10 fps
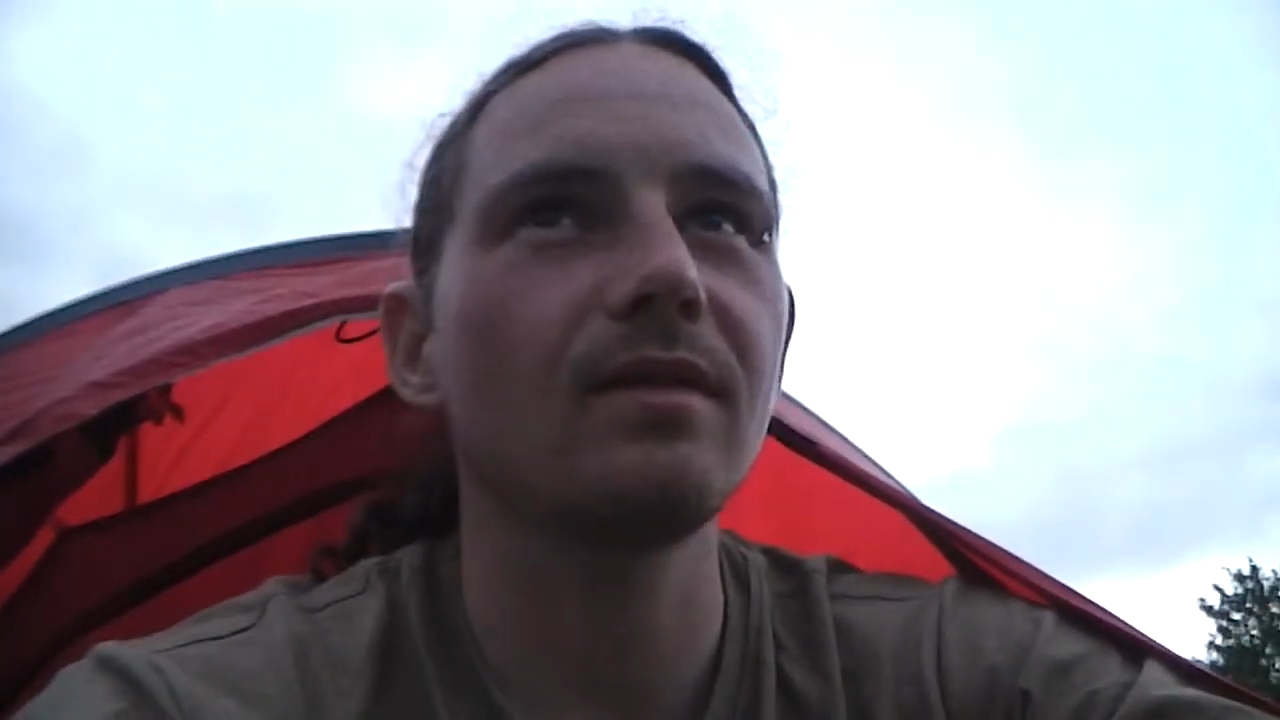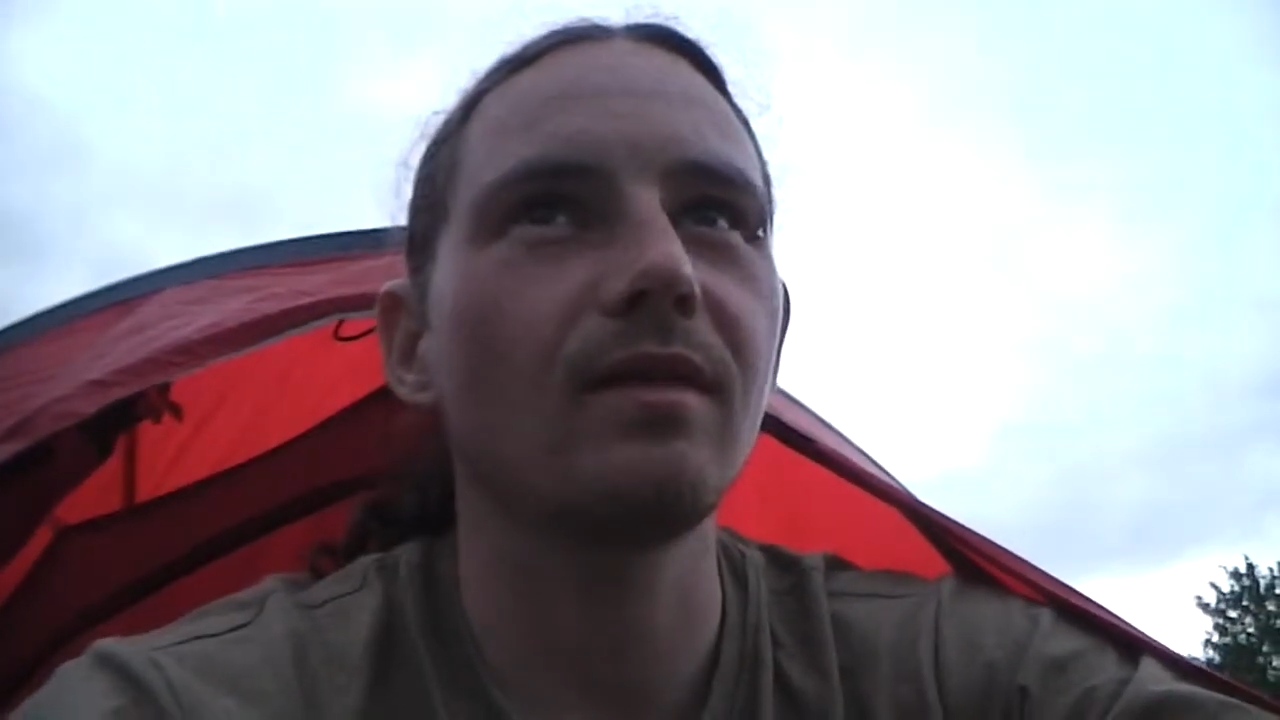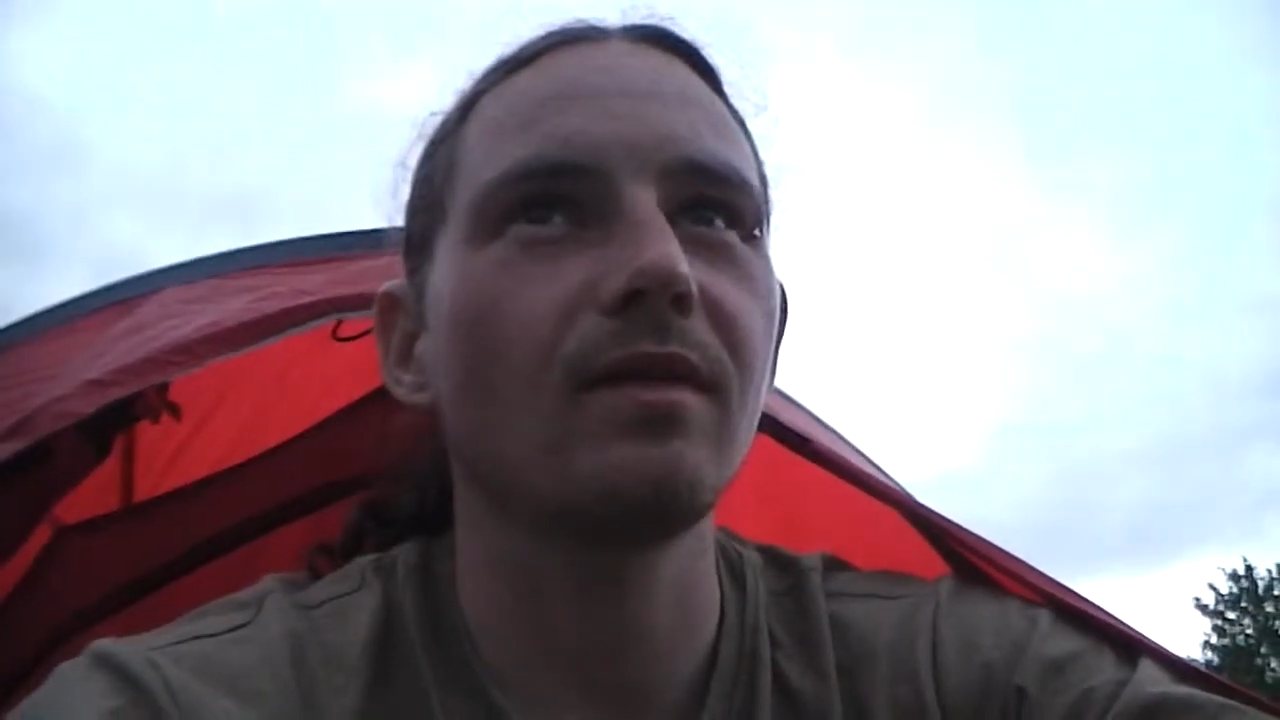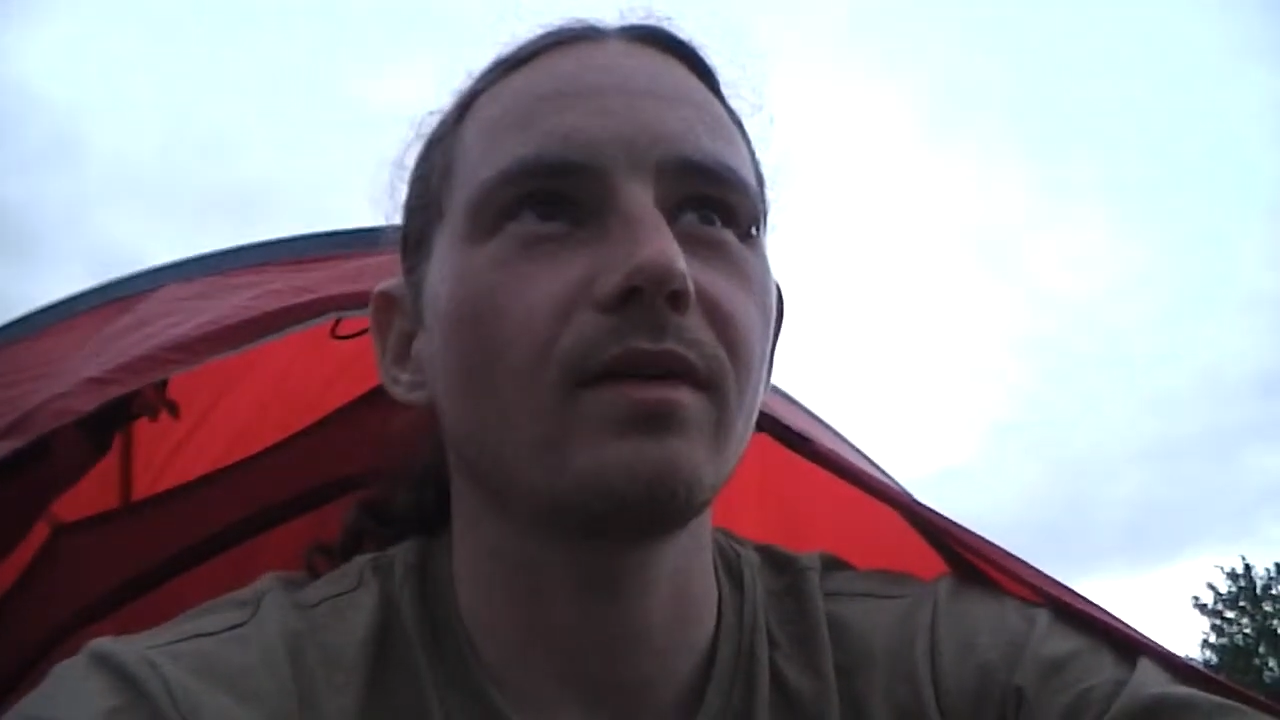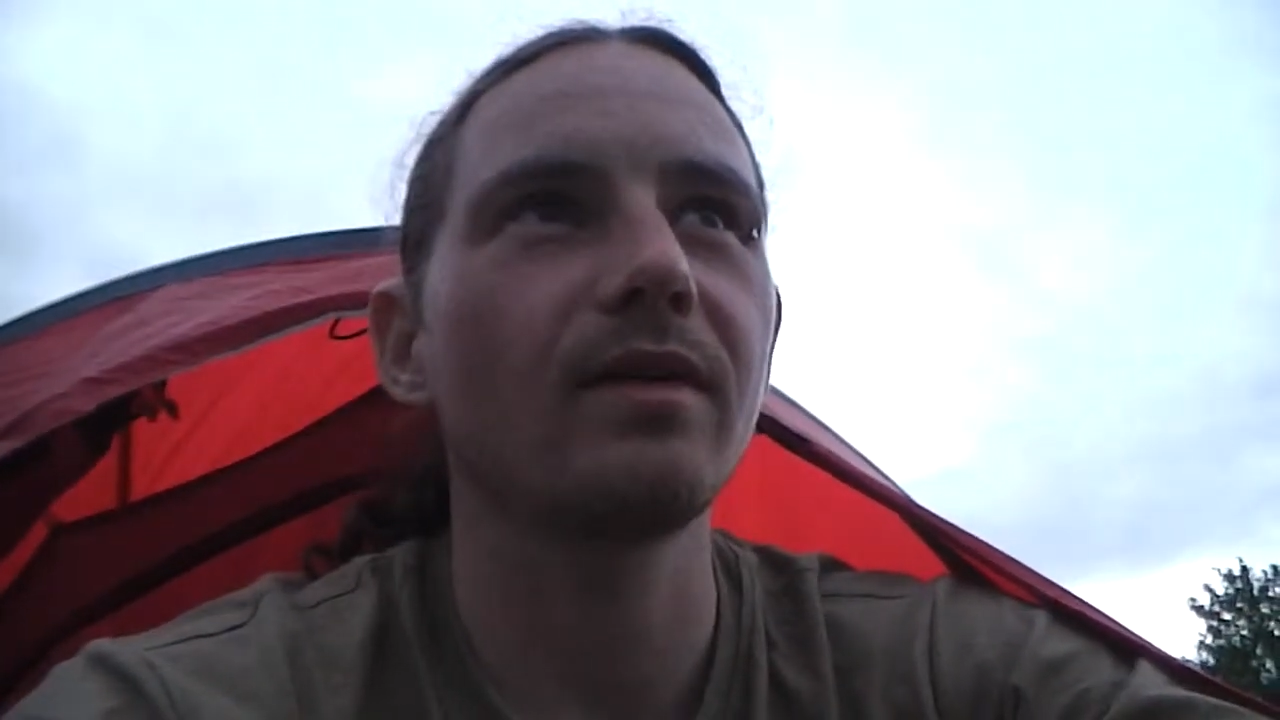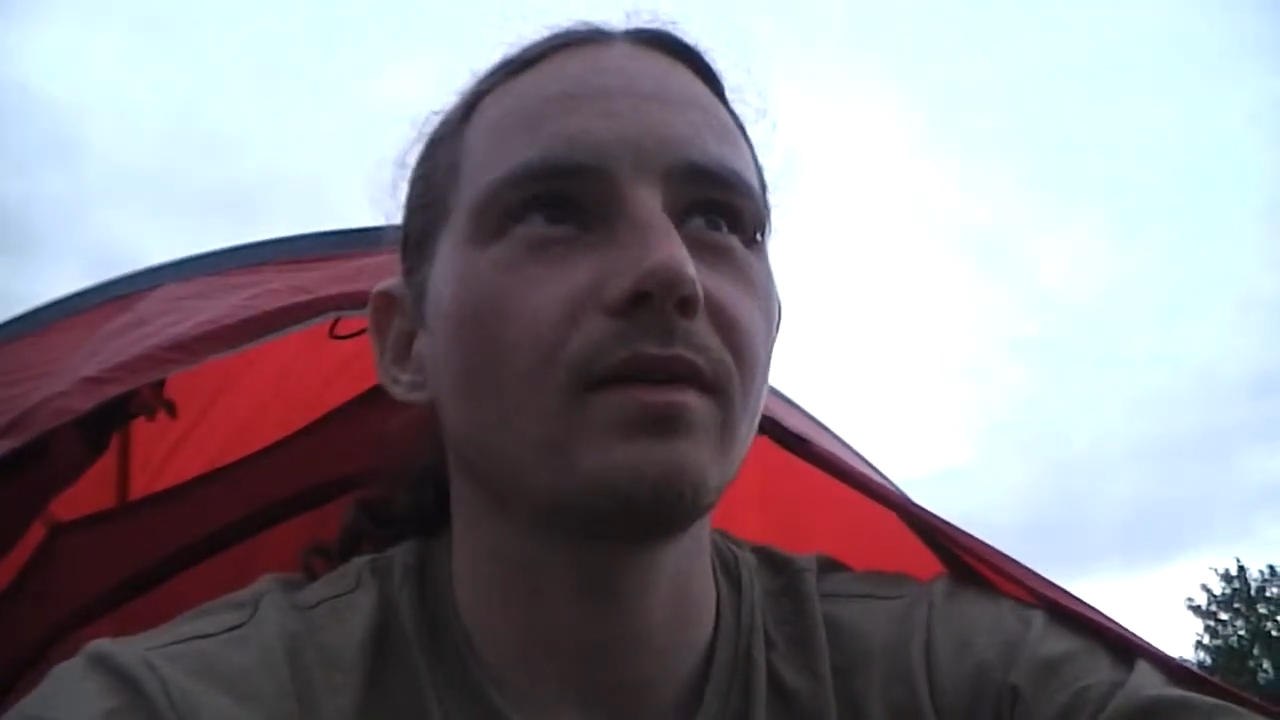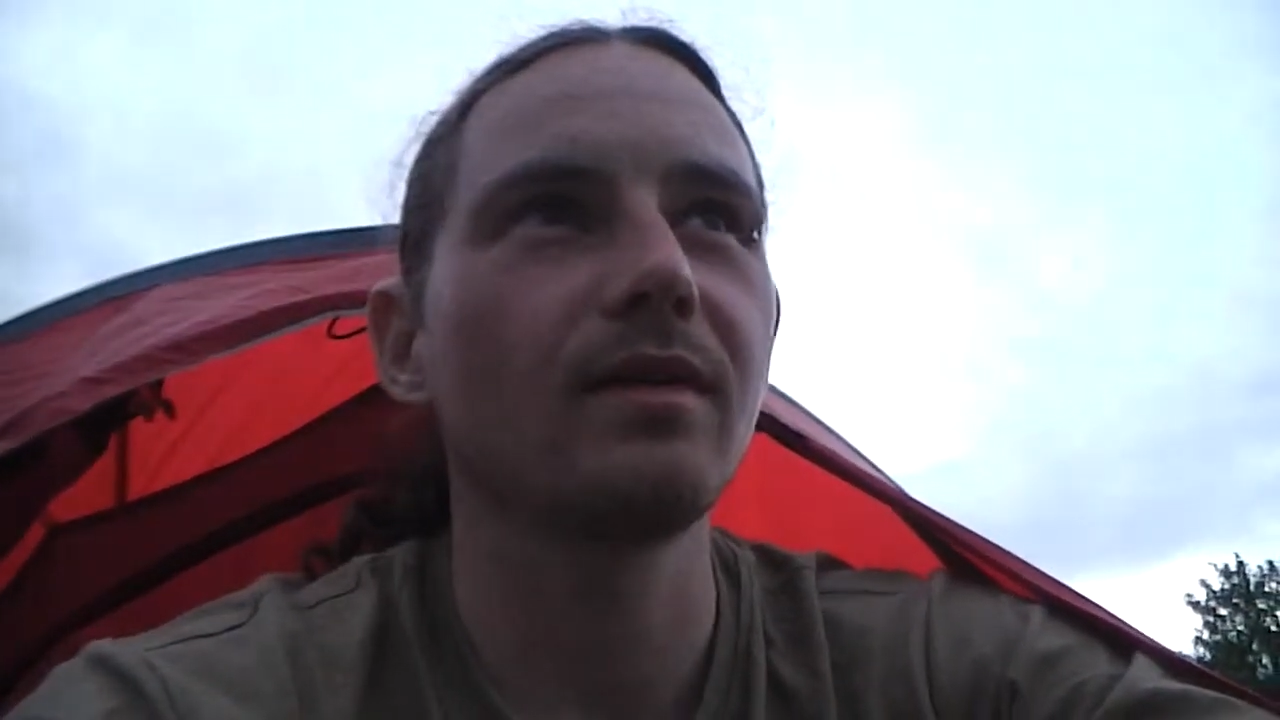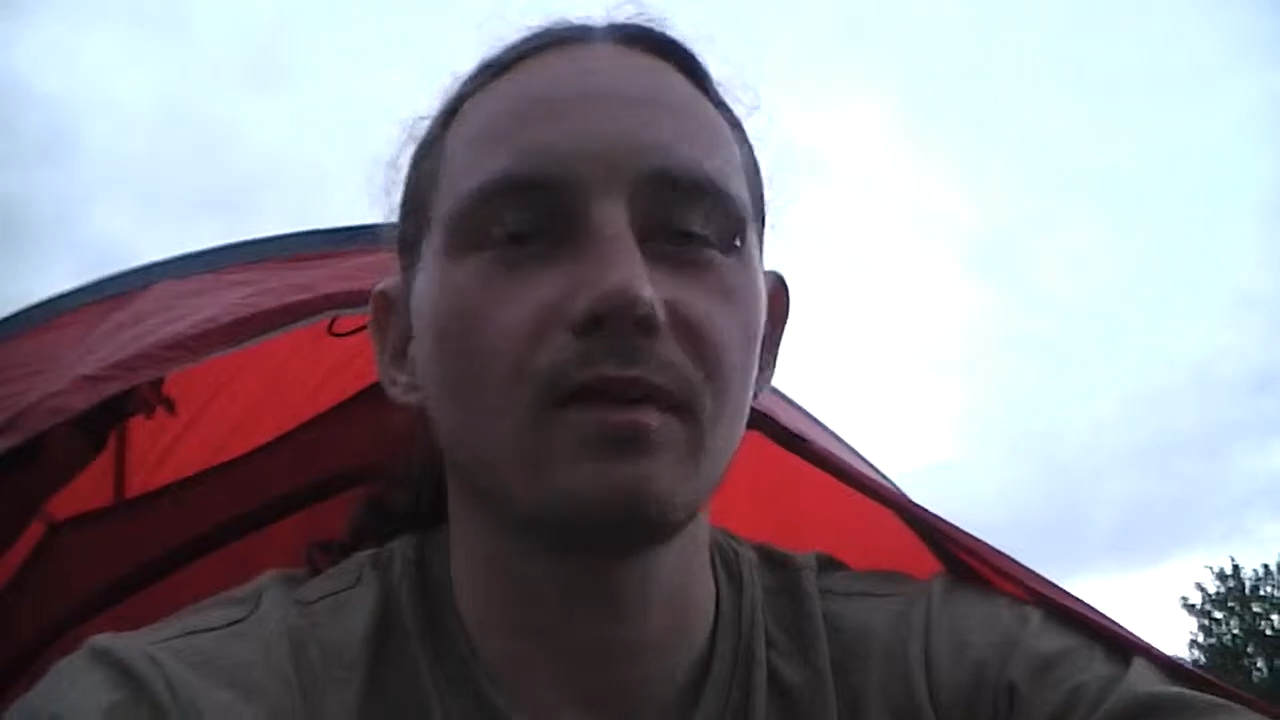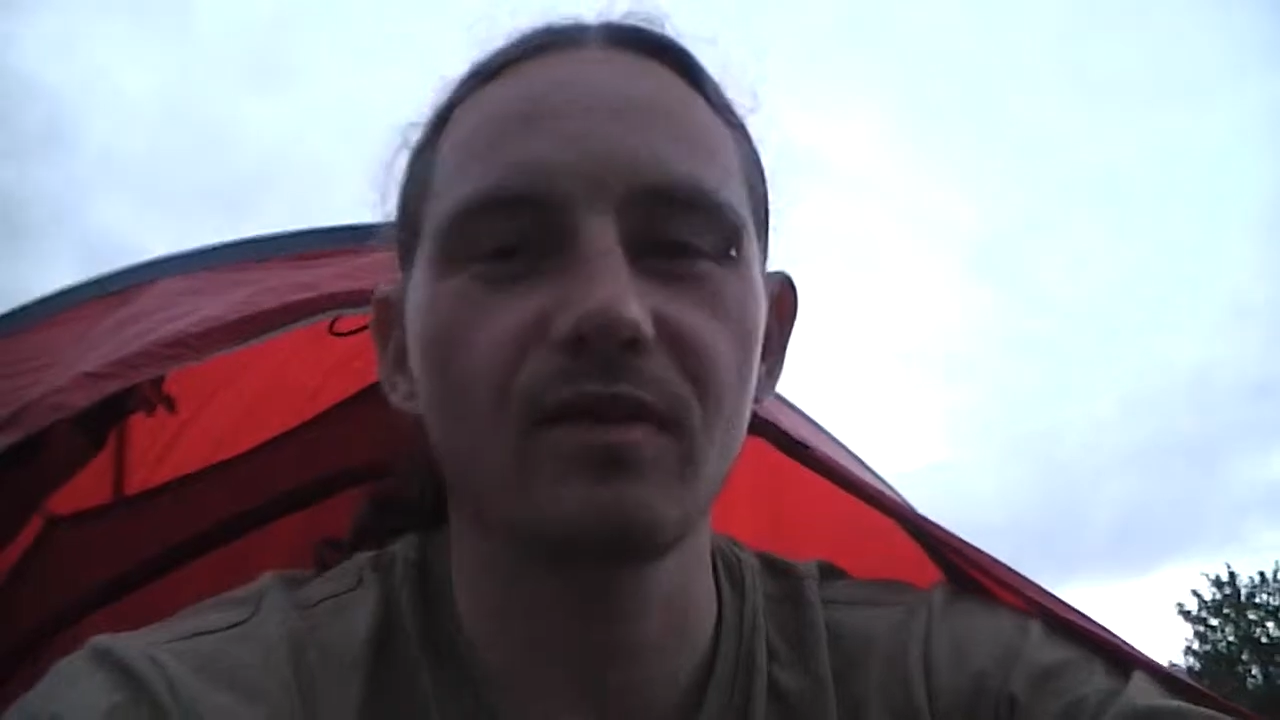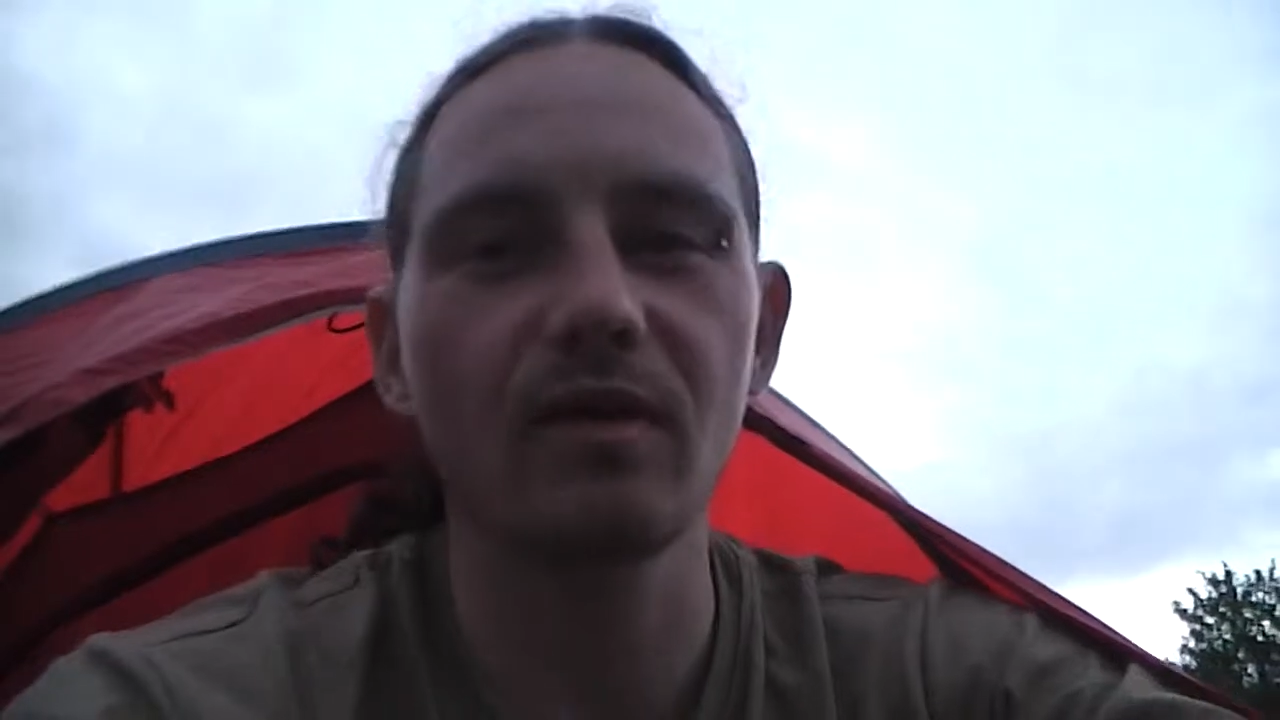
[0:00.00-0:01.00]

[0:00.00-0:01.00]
like I